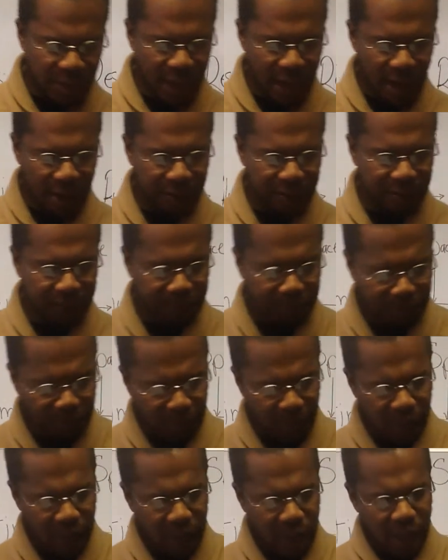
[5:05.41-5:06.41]
Now,
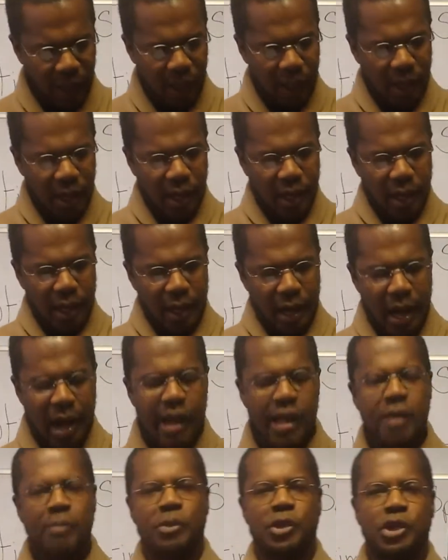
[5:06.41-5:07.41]
I
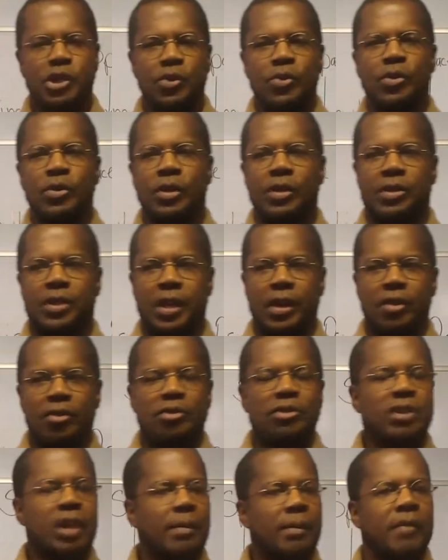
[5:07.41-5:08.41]
am sure that there are
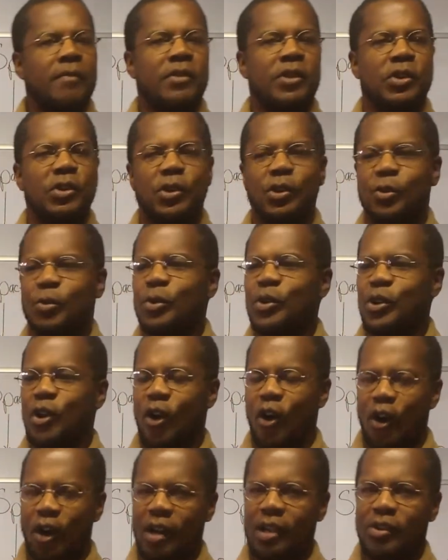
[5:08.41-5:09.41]
some of you who would
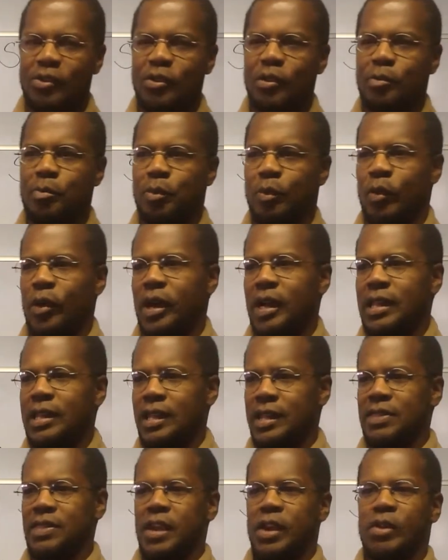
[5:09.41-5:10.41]
argue the point
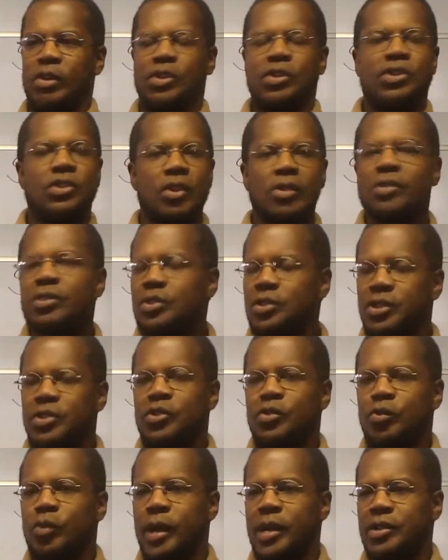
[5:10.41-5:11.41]
that there are certain
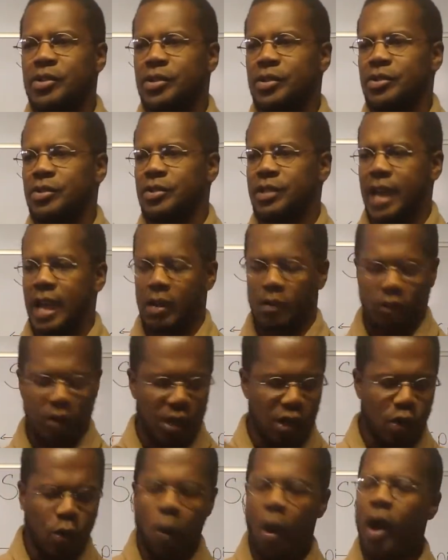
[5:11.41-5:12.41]
situations that
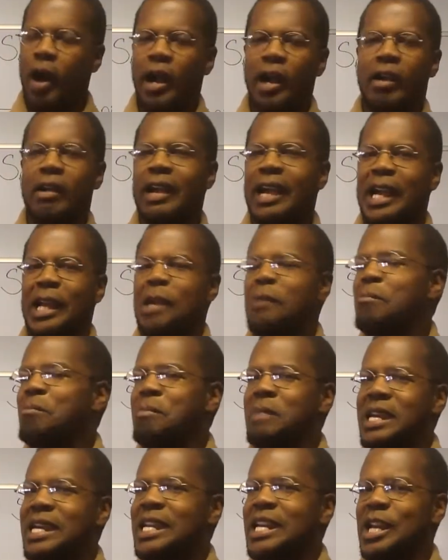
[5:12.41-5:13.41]
require an
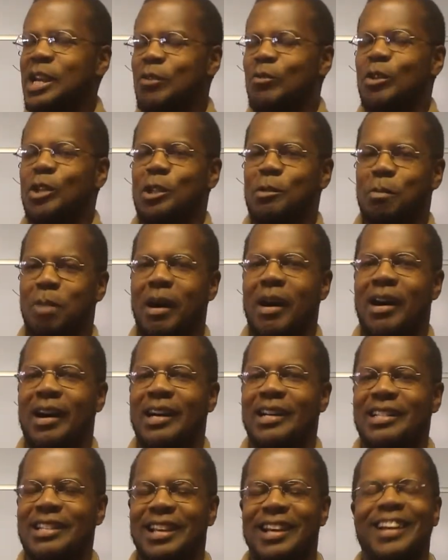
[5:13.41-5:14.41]
immediate
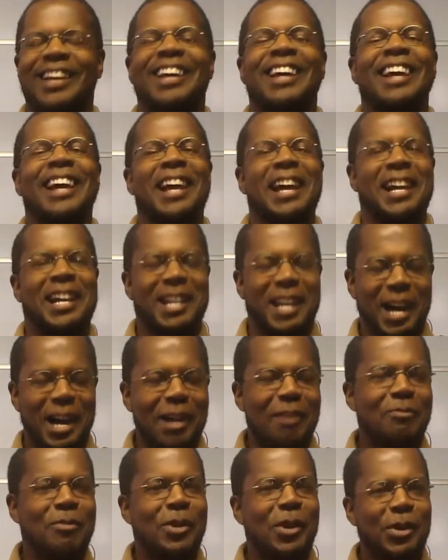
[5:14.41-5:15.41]
response. And
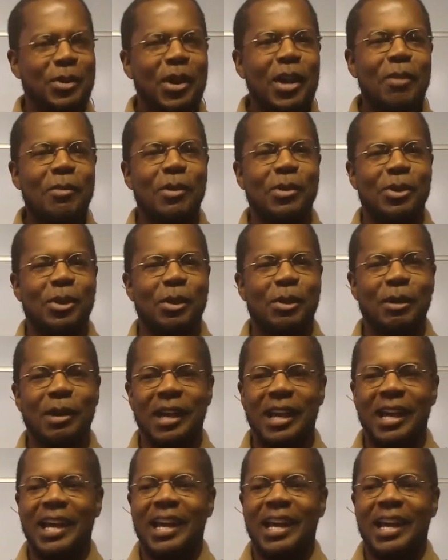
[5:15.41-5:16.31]
I would agree with you.